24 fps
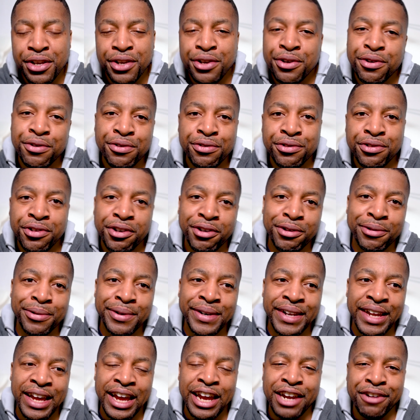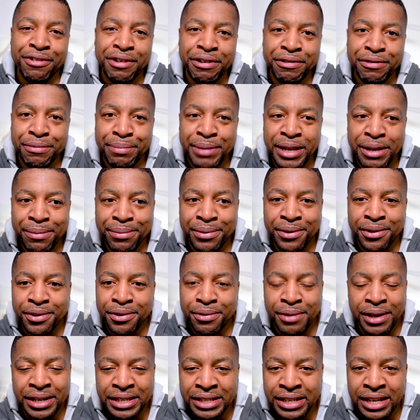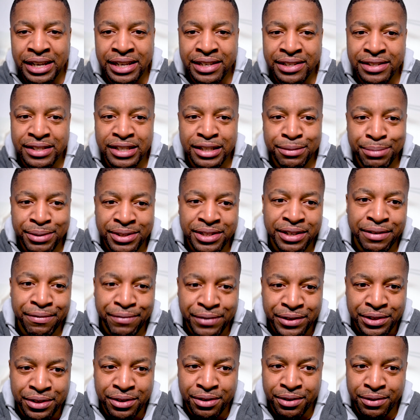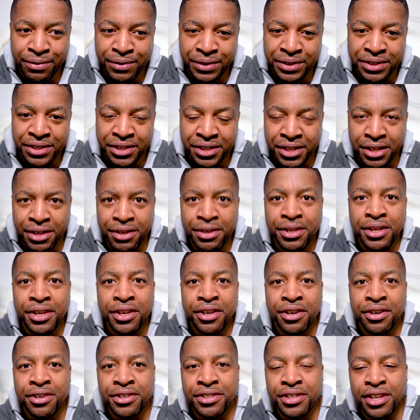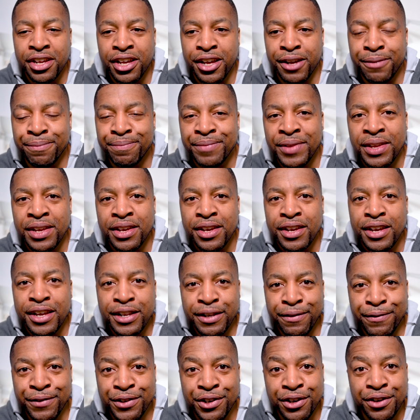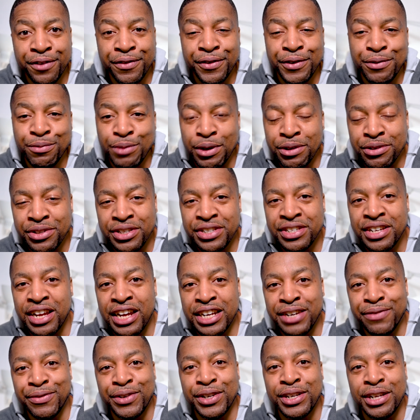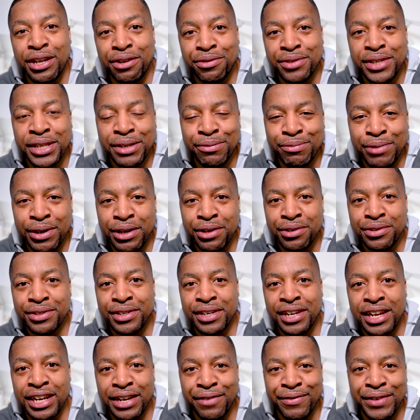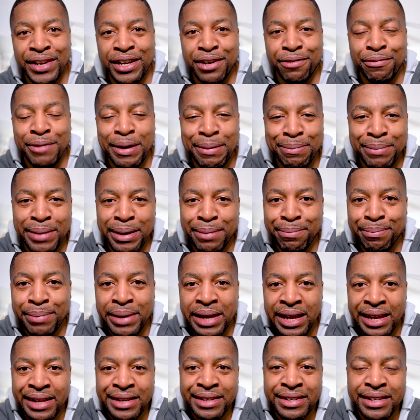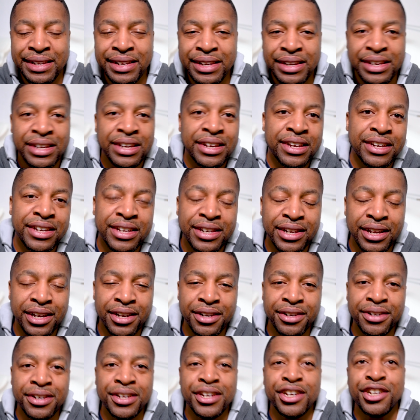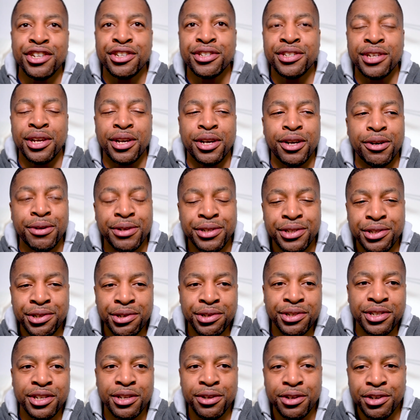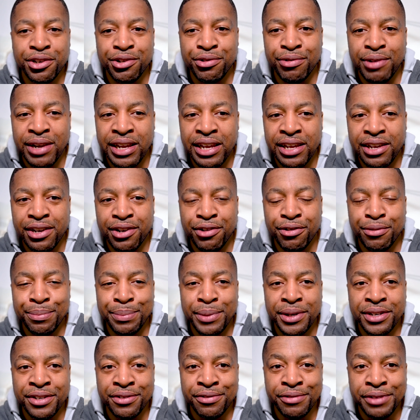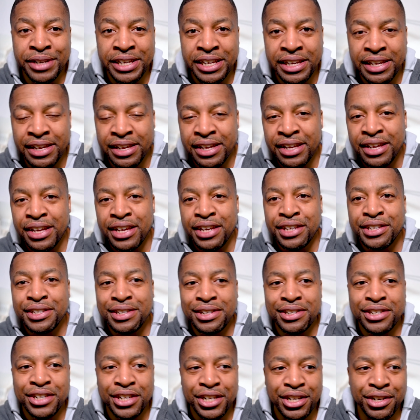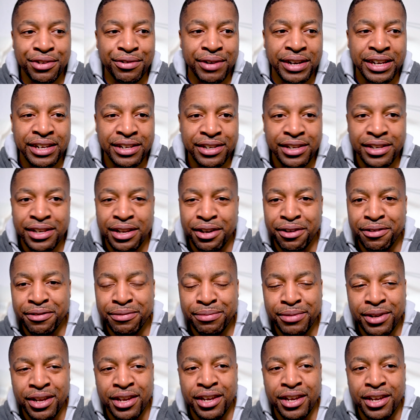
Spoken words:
who's not gonna hang around with people who are nice, especially photographers, you know? Because the photographer road is kind of a lonely road. You're kind of like a one-man band, you know. So it's good to create camaraderie. It's good to create, you know,